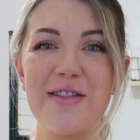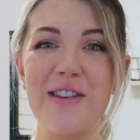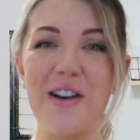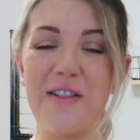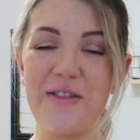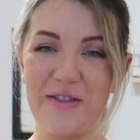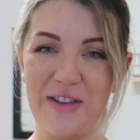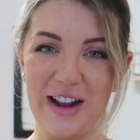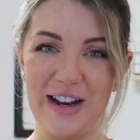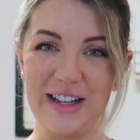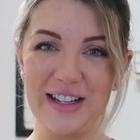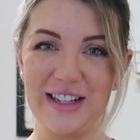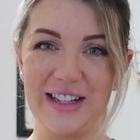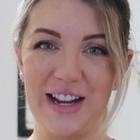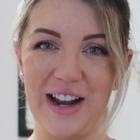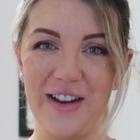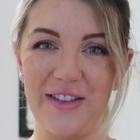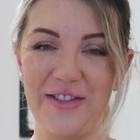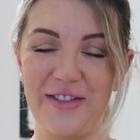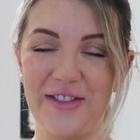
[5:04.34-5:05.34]
the fun
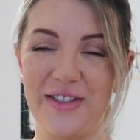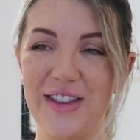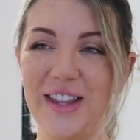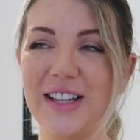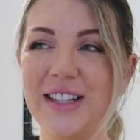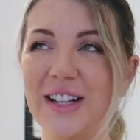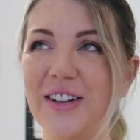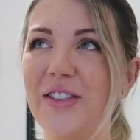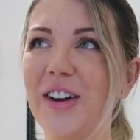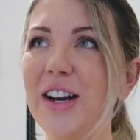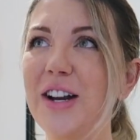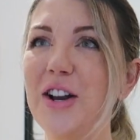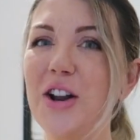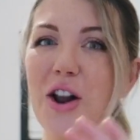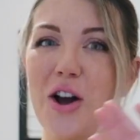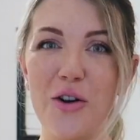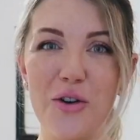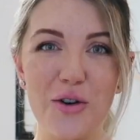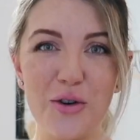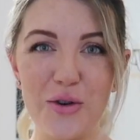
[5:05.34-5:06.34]
stuff. The stuff I
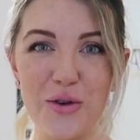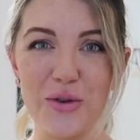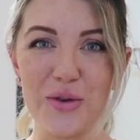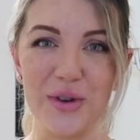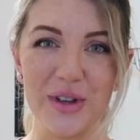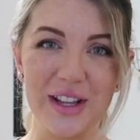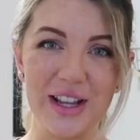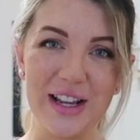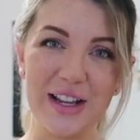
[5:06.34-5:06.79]
know